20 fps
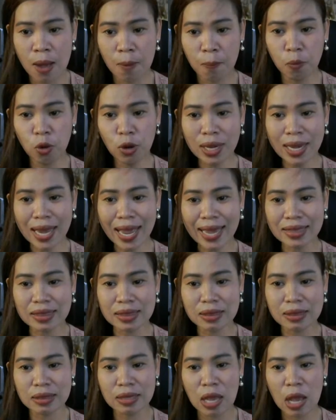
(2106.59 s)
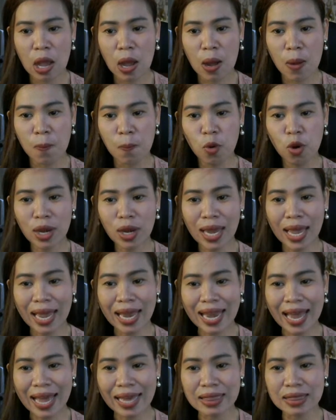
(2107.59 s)

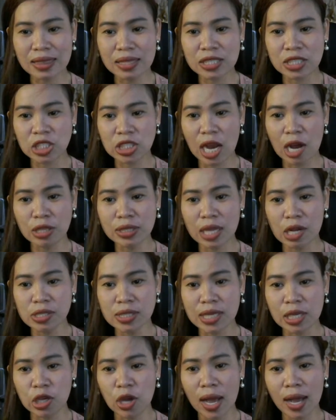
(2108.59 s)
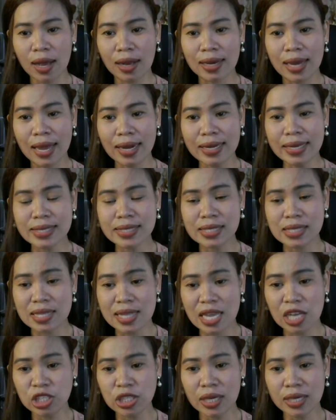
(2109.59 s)
Mulelat, shout out sa iyo. Clarice
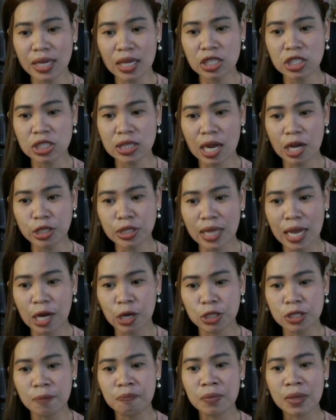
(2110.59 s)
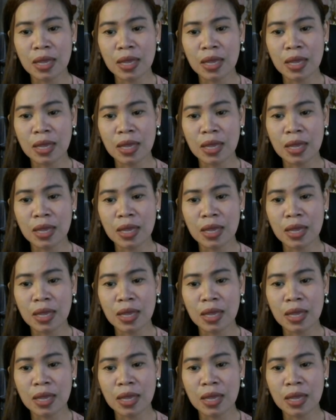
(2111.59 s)
Dish, again, shout out.